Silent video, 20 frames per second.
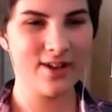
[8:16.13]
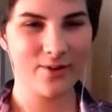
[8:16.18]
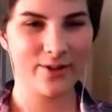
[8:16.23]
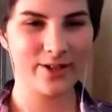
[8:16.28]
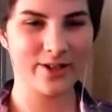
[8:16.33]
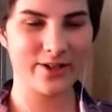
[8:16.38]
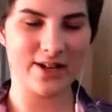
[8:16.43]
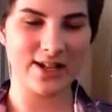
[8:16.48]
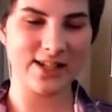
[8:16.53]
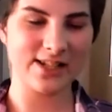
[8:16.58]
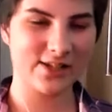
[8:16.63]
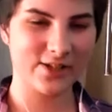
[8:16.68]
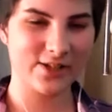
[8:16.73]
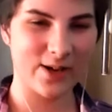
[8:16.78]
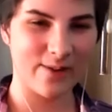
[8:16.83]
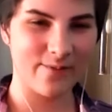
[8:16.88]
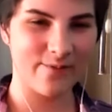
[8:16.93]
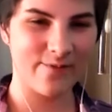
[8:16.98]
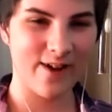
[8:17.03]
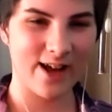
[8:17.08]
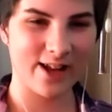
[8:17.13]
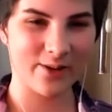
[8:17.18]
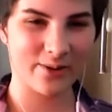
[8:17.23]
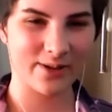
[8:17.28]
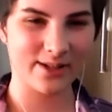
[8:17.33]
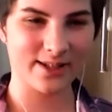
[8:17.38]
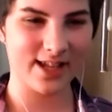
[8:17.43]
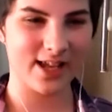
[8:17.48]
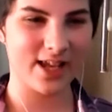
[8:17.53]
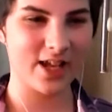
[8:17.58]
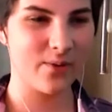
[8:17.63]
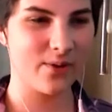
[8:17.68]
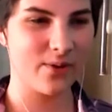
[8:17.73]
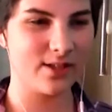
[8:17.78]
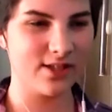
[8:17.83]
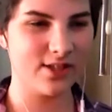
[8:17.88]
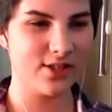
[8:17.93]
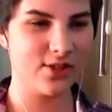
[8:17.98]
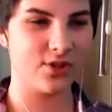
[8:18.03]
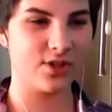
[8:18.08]
where your Instagram followers tell you what
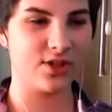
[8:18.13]
to do.